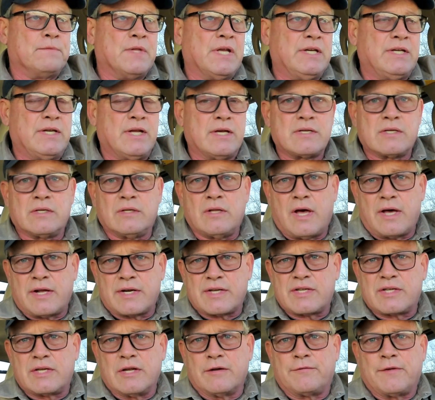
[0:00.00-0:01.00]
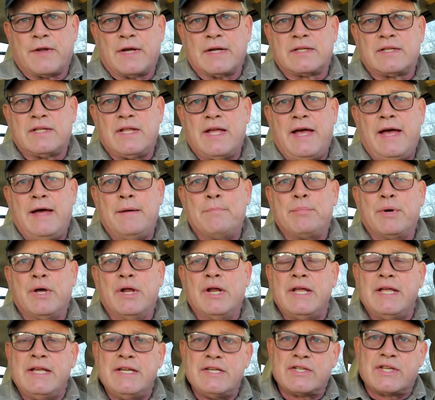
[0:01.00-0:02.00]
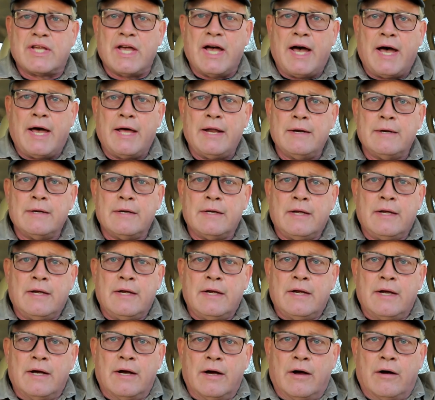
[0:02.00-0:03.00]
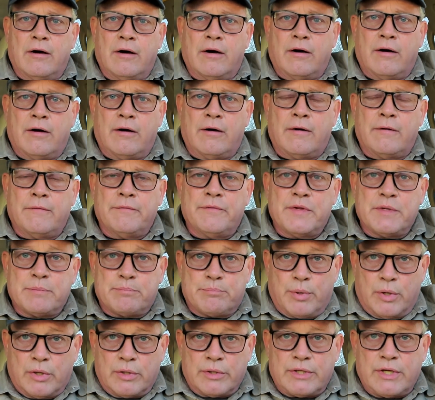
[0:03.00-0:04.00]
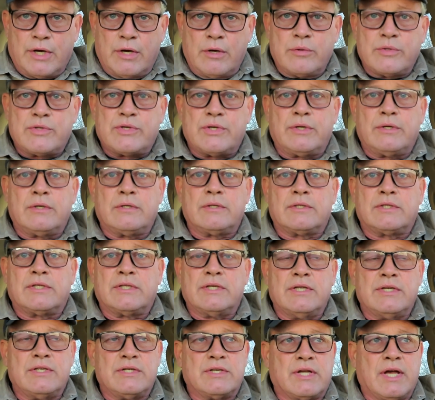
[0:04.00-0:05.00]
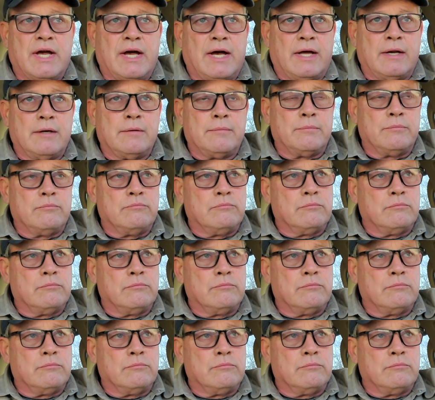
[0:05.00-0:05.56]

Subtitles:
He does a lot of stuff like that, but he's got the bulldozers, he's got